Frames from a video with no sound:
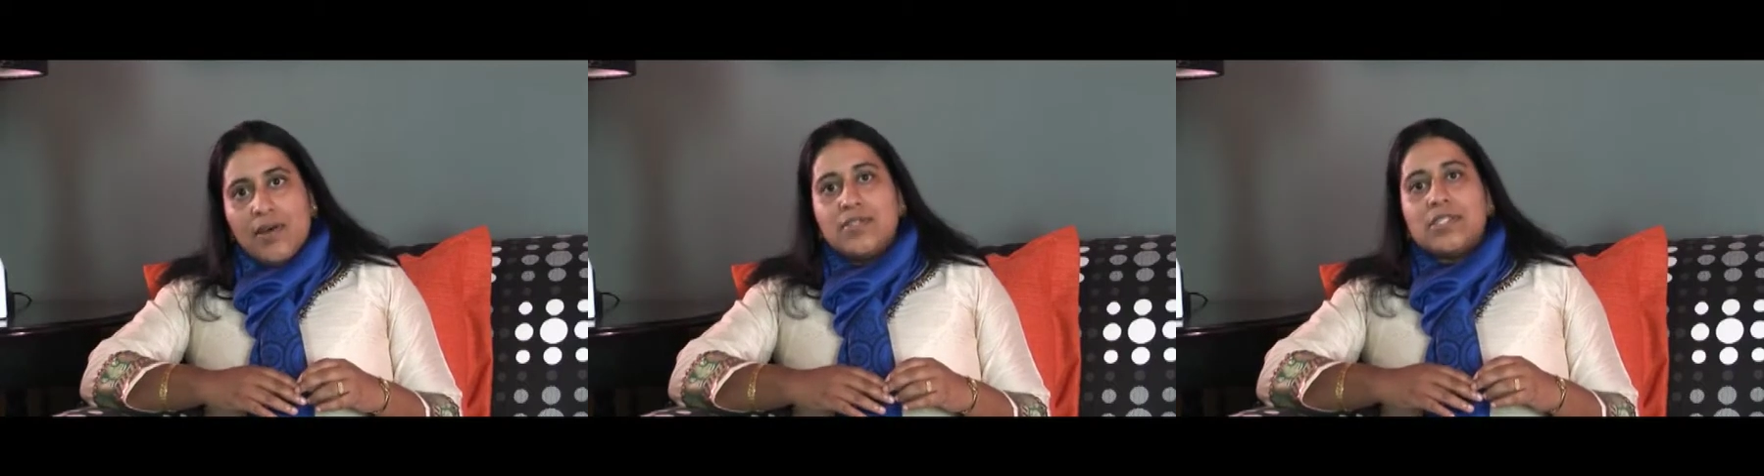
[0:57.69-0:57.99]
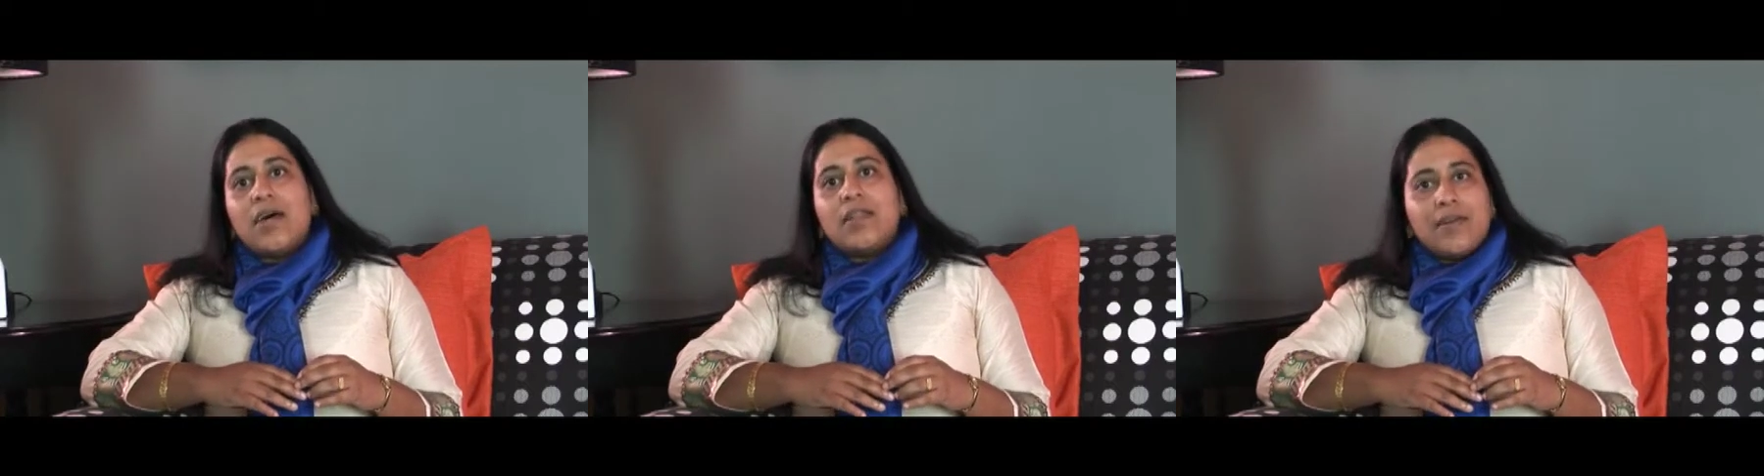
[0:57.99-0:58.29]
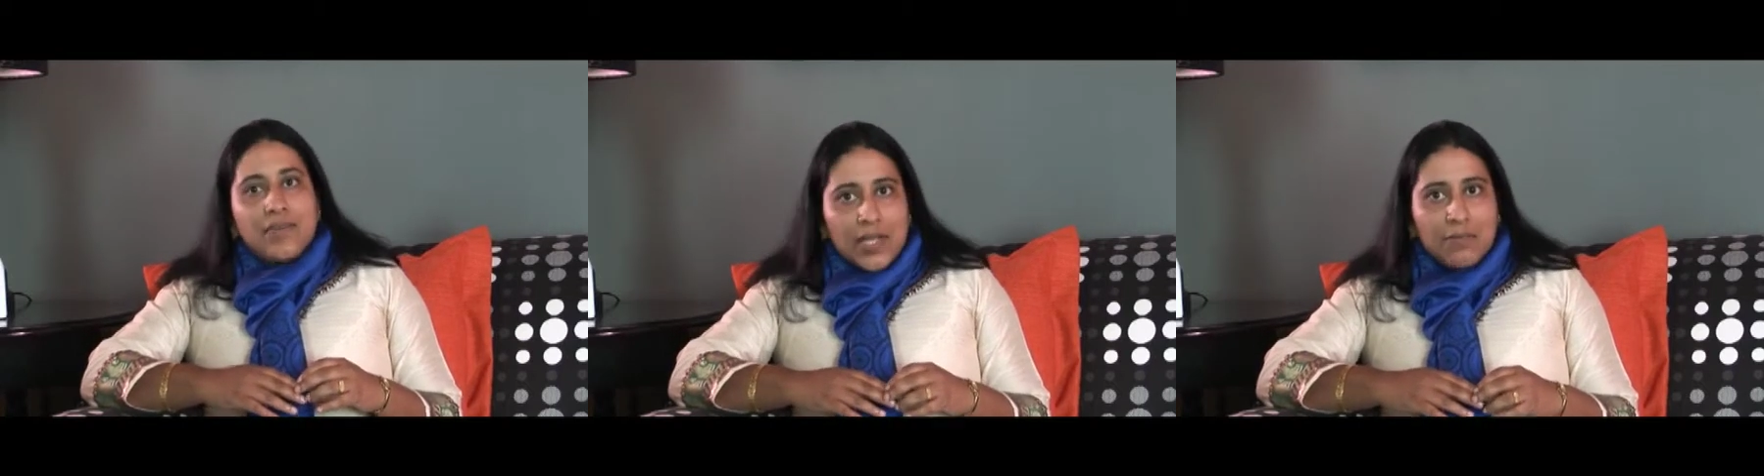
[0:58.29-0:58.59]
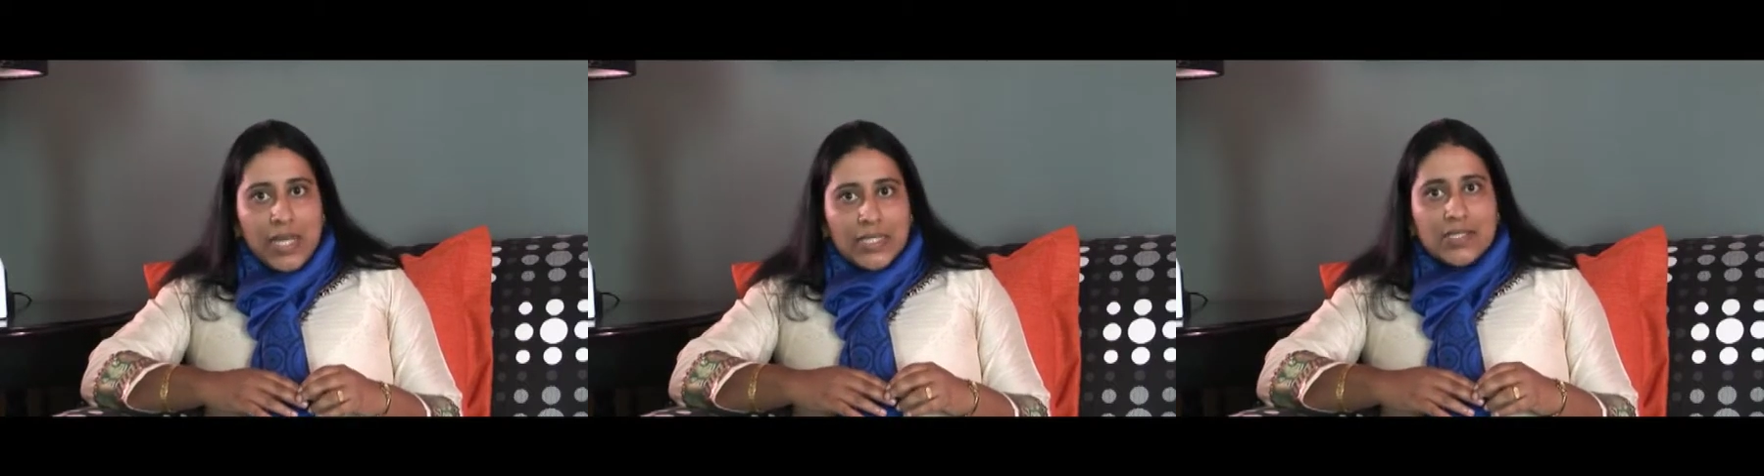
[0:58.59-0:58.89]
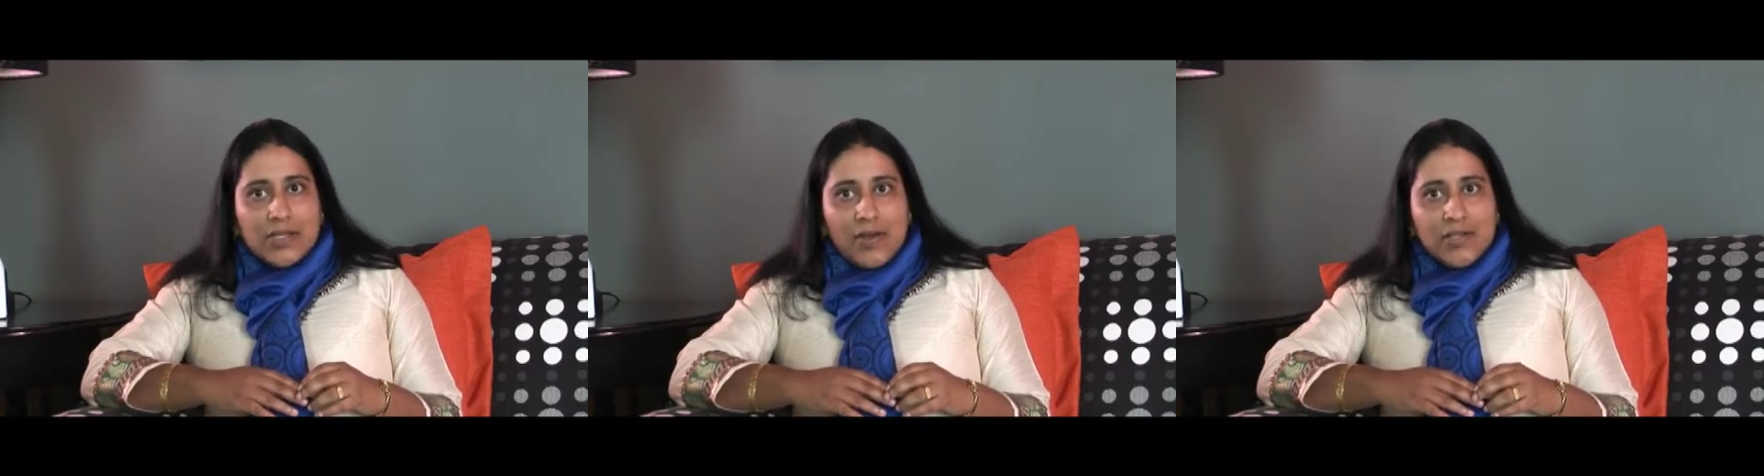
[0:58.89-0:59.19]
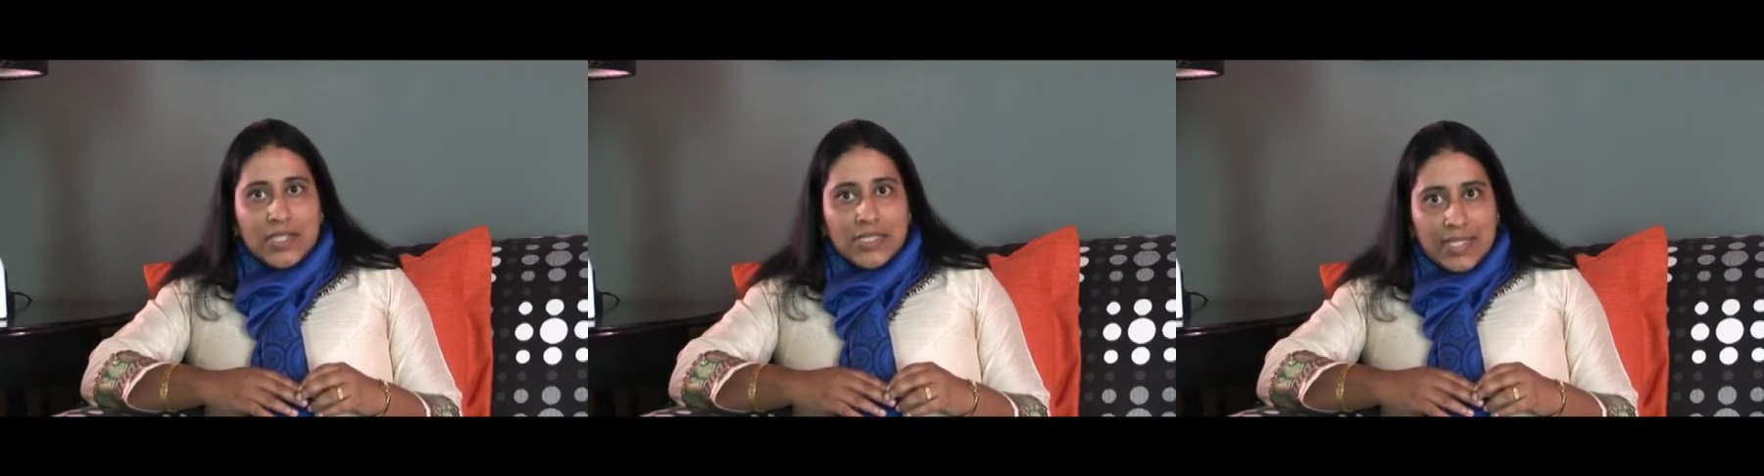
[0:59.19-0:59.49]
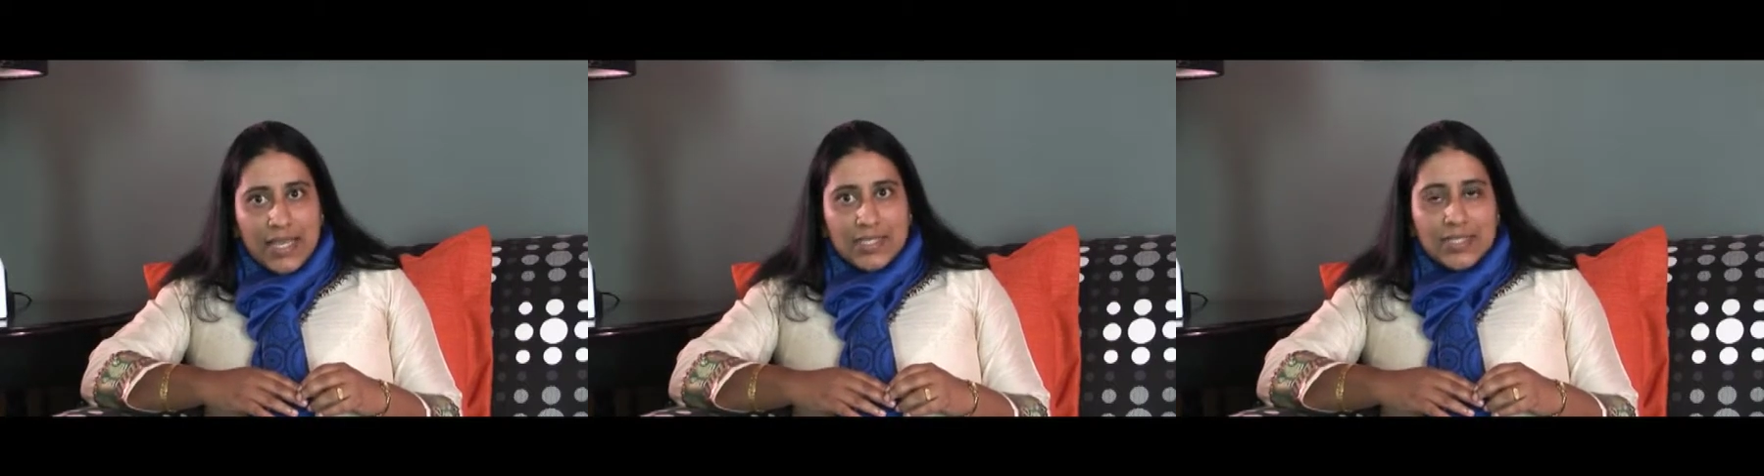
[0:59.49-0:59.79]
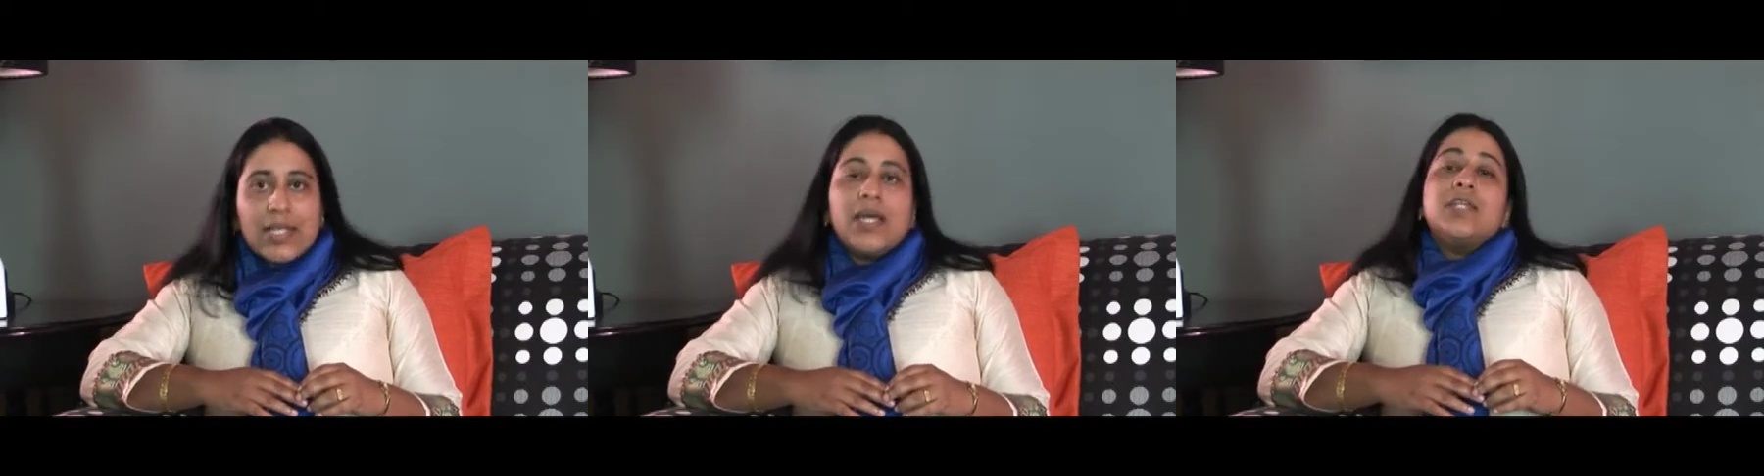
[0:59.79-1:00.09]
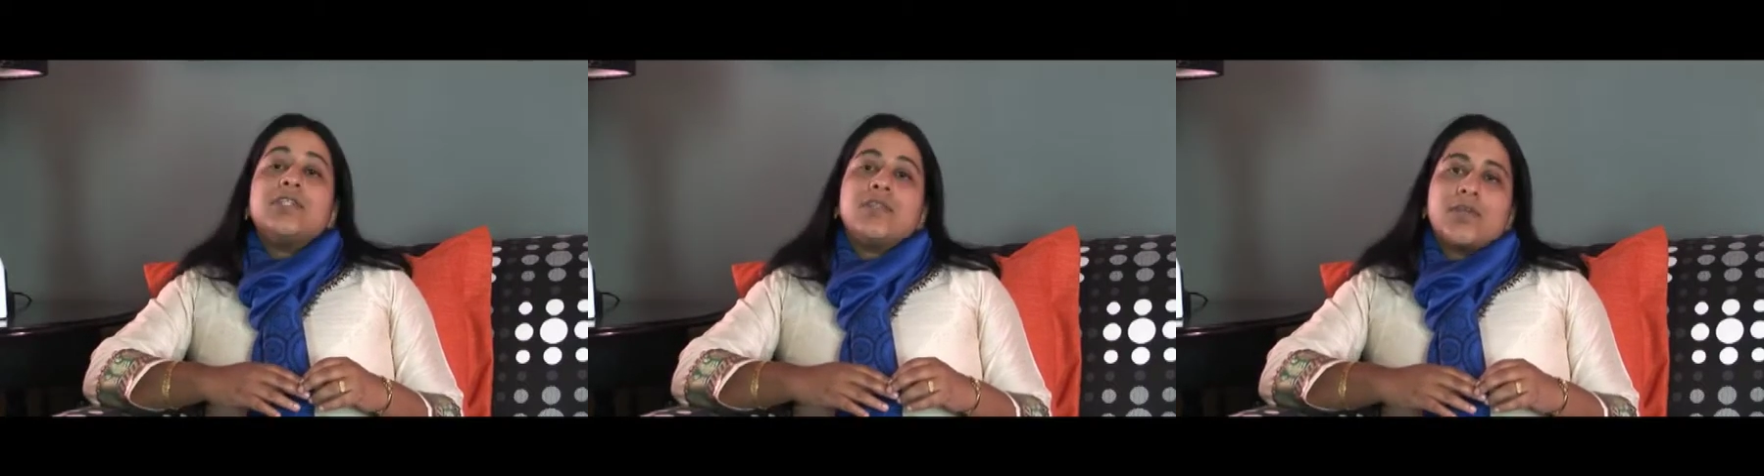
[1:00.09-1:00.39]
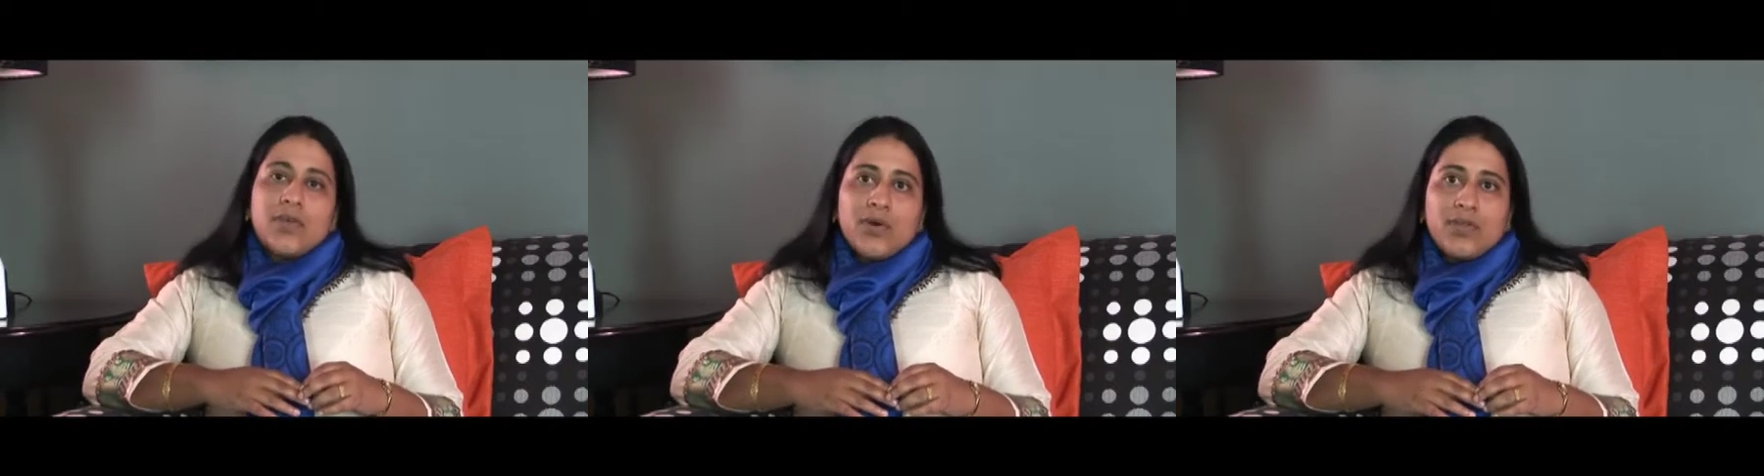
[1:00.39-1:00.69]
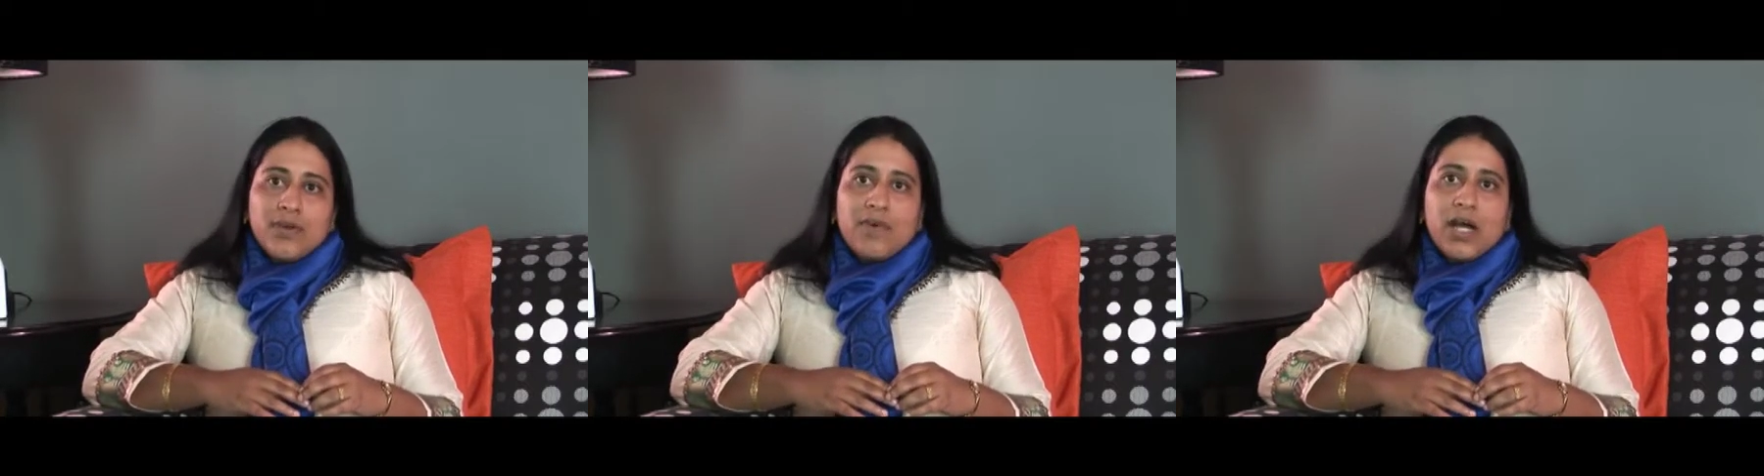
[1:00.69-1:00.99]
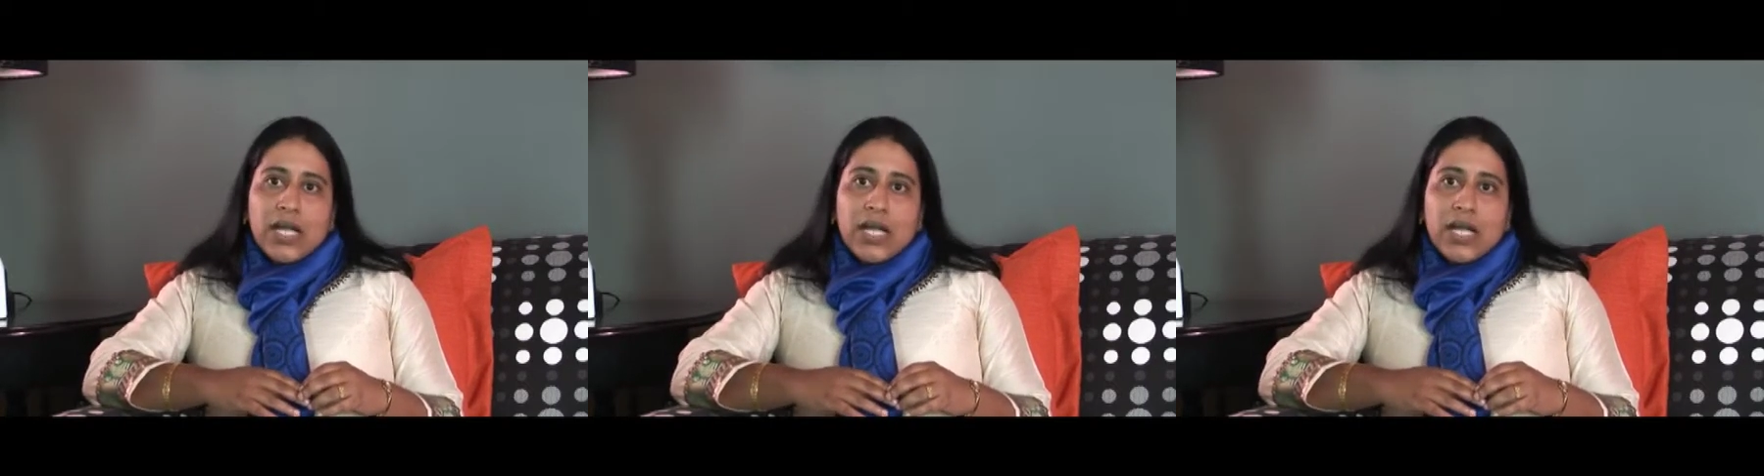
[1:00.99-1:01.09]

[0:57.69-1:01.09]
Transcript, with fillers: of the South African biotechnology sector to the growth of our